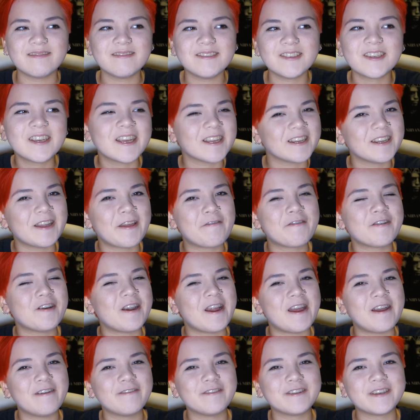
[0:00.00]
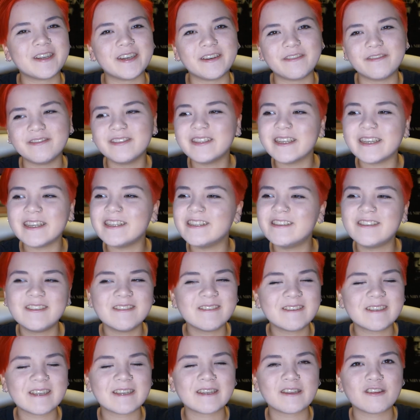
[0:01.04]
you can never have enough dates,
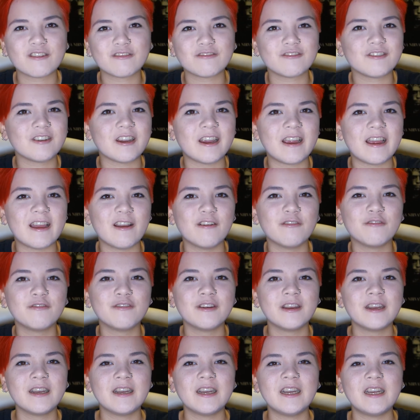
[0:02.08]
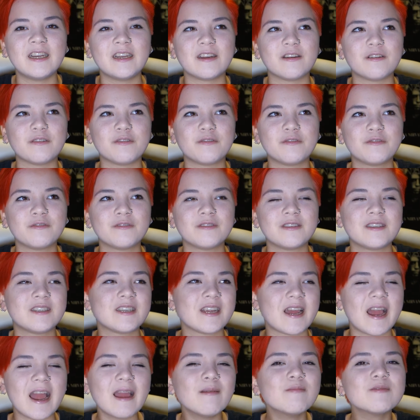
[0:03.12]
you can never have enough
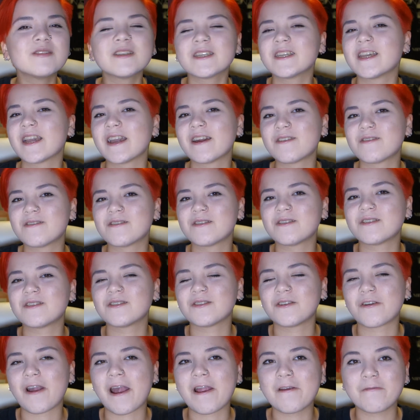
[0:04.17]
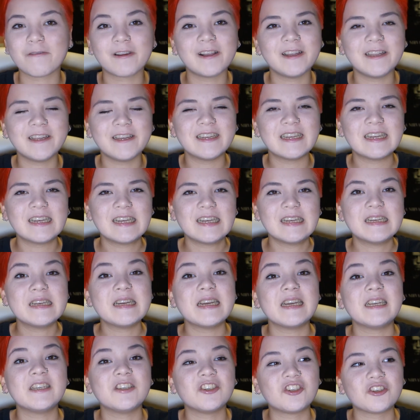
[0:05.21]
time together, so I really
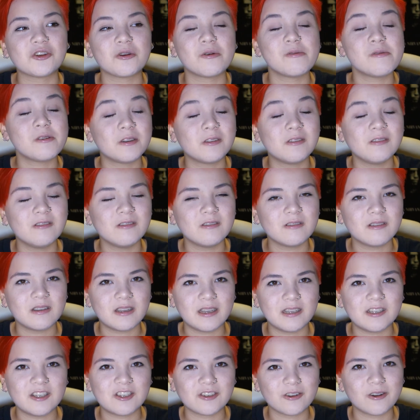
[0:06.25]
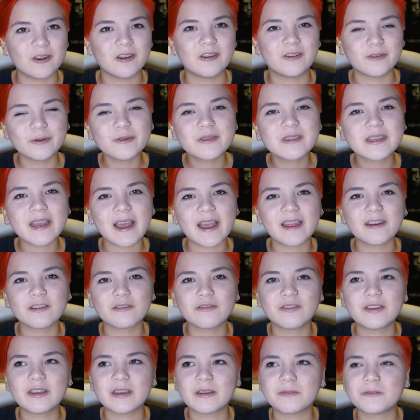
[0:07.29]
enjoy those kind
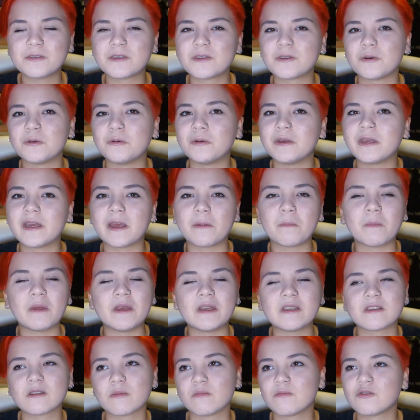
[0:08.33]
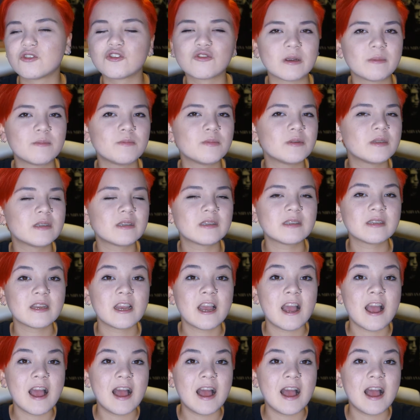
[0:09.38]
of gifts, so we can make some trips.